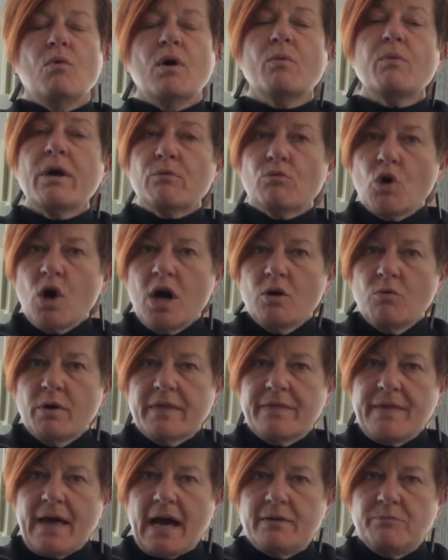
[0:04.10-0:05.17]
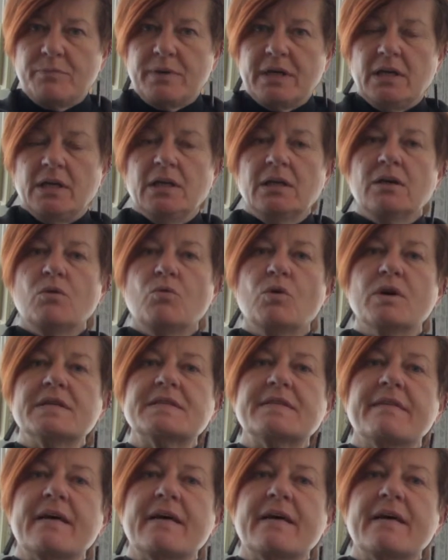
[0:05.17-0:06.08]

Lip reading: What went wrong with that, Bill, was